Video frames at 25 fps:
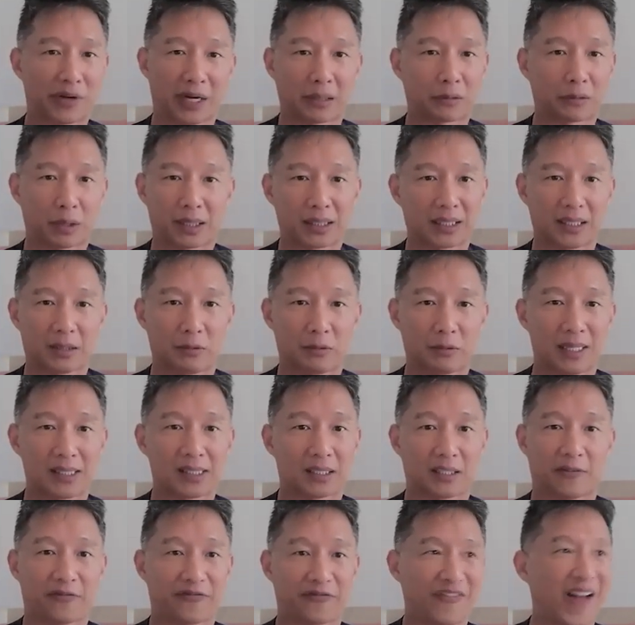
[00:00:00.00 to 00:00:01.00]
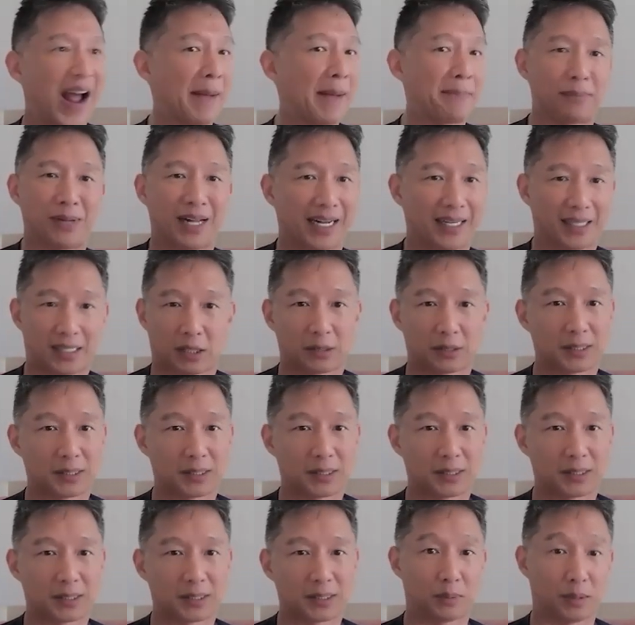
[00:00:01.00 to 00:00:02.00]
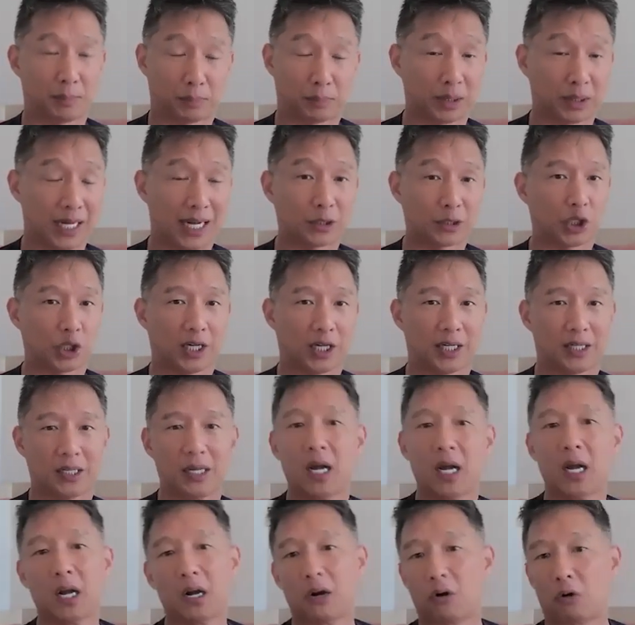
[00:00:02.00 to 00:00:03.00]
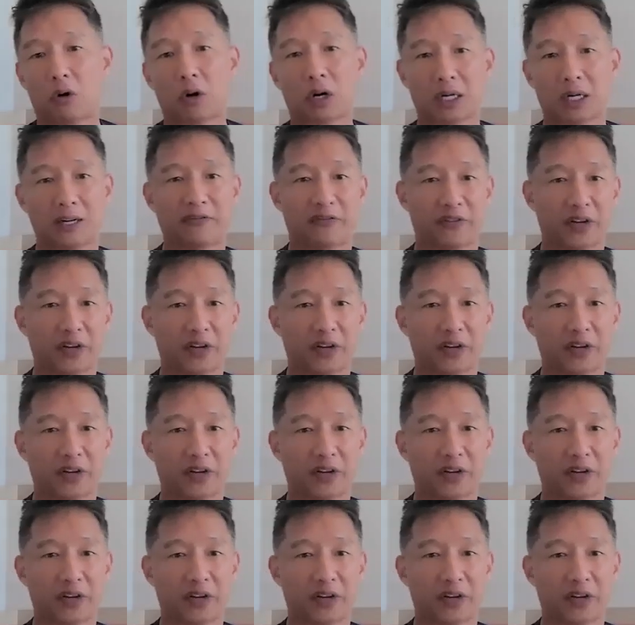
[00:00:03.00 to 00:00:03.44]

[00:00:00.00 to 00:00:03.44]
door very quickly once their fab plant goes into production. Or